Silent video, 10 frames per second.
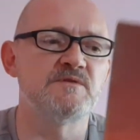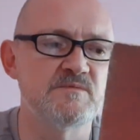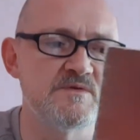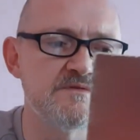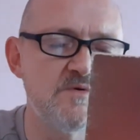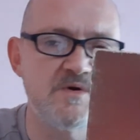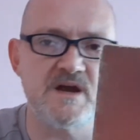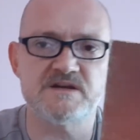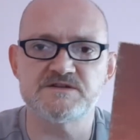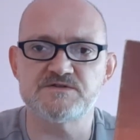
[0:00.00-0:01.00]
them, with
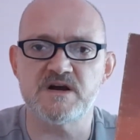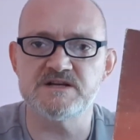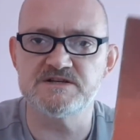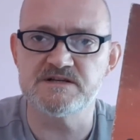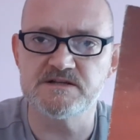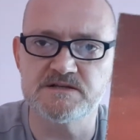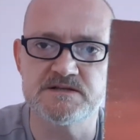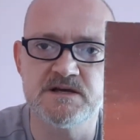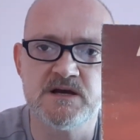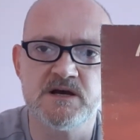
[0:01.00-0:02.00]
orchestrations,
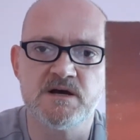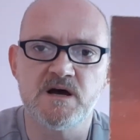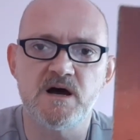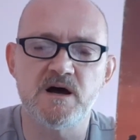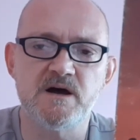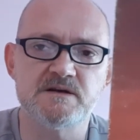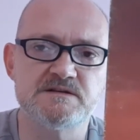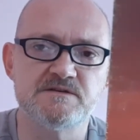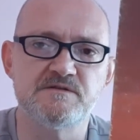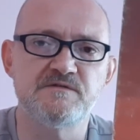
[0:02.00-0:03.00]

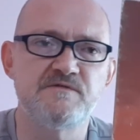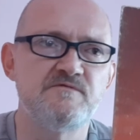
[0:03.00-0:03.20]
sort of